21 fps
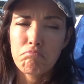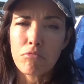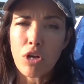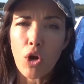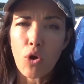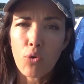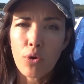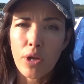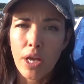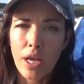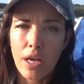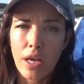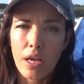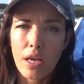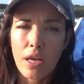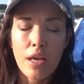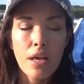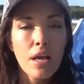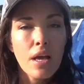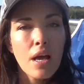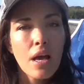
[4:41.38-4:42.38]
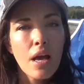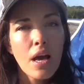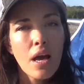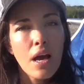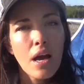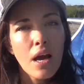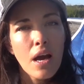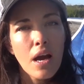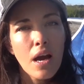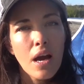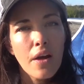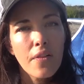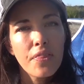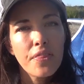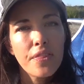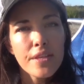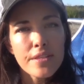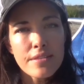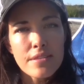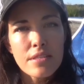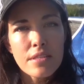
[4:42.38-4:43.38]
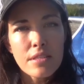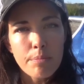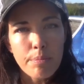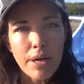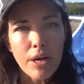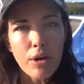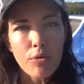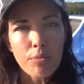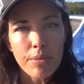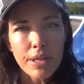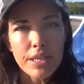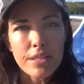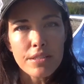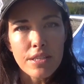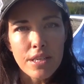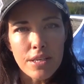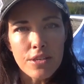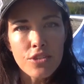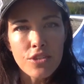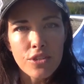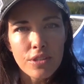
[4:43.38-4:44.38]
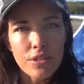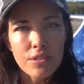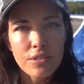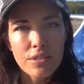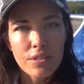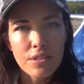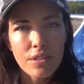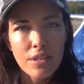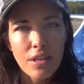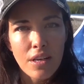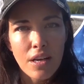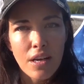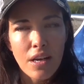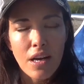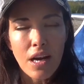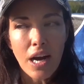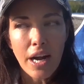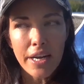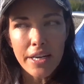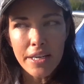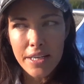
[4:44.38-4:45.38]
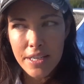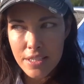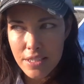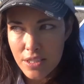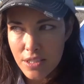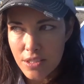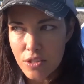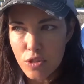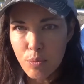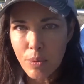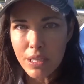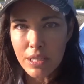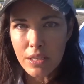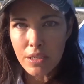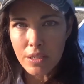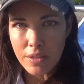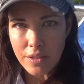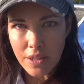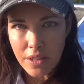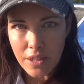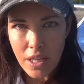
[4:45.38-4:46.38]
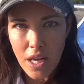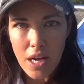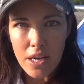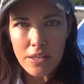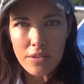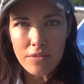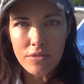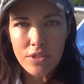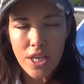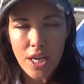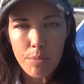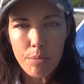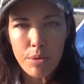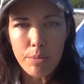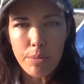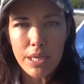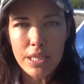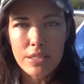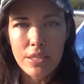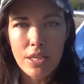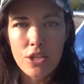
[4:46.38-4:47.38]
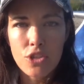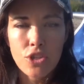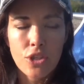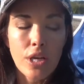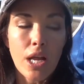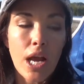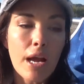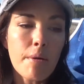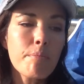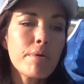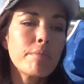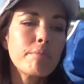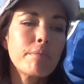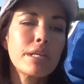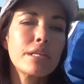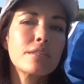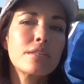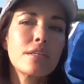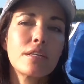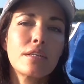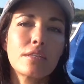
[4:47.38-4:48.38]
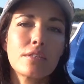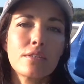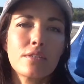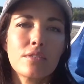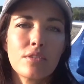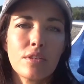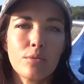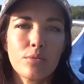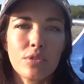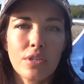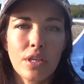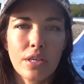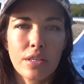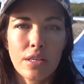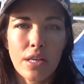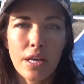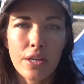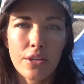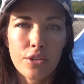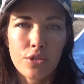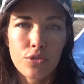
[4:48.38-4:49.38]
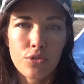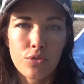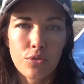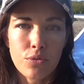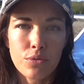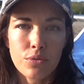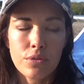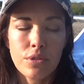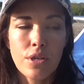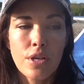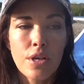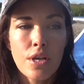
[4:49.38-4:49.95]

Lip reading: okay, this is about meditation. I need to spend a lot of time in meditation. I've been meditating since I was like 9 years old,